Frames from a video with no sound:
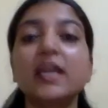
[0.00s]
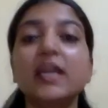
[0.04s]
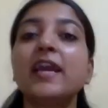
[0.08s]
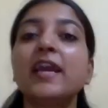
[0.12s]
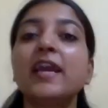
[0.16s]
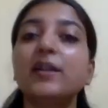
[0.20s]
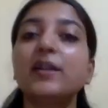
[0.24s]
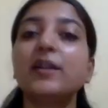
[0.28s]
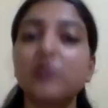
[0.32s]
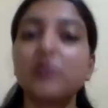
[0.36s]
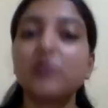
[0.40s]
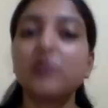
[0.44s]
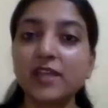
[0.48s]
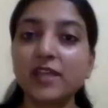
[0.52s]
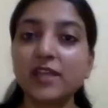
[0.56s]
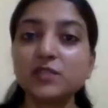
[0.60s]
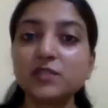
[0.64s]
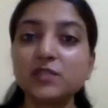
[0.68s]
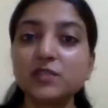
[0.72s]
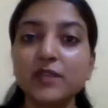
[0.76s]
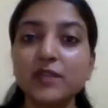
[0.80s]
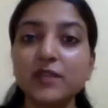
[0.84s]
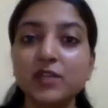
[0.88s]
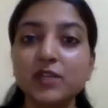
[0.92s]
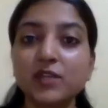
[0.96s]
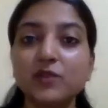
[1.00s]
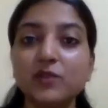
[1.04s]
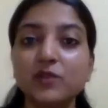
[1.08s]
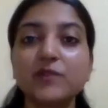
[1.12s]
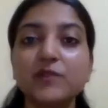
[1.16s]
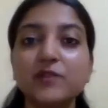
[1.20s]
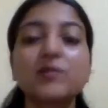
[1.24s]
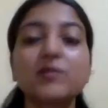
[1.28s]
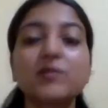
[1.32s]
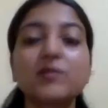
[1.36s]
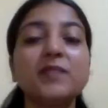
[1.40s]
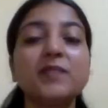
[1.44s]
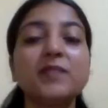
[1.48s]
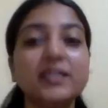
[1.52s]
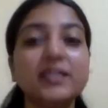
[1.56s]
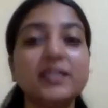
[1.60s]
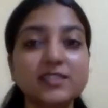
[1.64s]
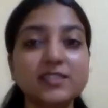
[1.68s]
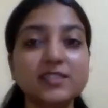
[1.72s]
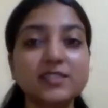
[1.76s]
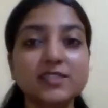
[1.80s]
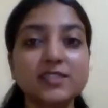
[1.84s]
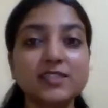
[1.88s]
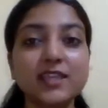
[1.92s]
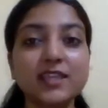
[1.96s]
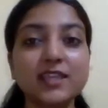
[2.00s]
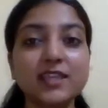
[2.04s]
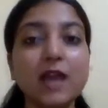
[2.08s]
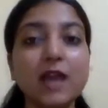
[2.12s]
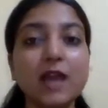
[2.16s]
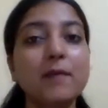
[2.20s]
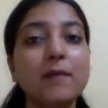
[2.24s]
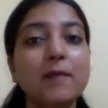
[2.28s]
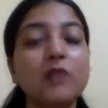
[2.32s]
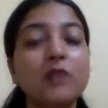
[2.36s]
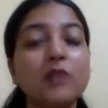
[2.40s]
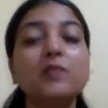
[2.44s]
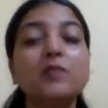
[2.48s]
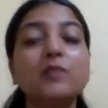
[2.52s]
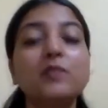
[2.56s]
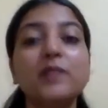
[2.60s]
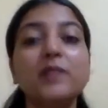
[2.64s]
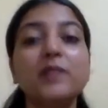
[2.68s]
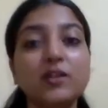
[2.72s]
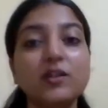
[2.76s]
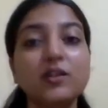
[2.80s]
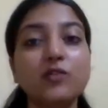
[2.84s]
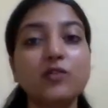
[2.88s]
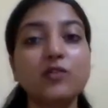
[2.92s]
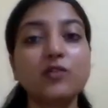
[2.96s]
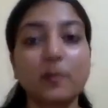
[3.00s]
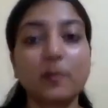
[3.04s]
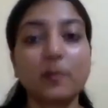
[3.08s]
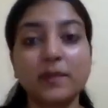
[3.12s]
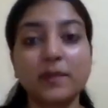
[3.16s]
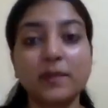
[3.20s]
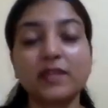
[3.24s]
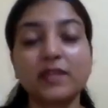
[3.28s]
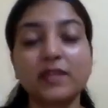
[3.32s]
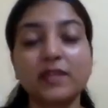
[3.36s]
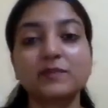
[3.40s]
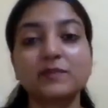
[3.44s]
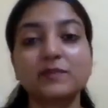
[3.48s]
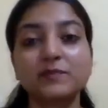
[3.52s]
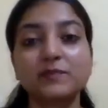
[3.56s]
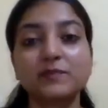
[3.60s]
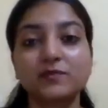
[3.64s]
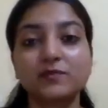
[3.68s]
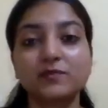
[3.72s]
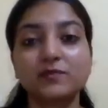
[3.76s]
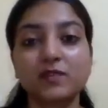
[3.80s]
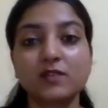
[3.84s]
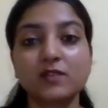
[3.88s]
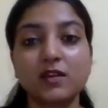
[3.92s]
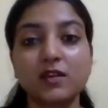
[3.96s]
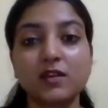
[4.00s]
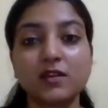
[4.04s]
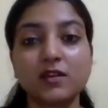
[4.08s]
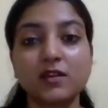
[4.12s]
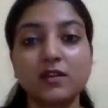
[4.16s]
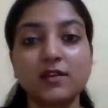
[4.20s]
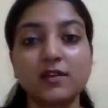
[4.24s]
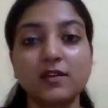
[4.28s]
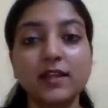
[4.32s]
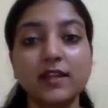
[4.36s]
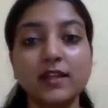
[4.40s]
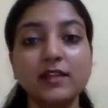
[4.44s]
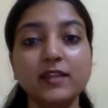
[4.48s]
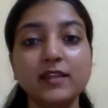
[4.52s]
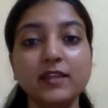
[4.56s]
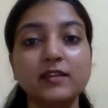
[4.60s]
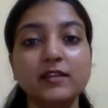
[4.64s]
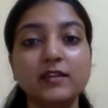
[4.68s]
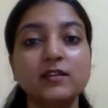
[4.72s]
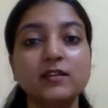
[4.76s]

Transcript: In today's video, we will be discussing about pleiotropy, right?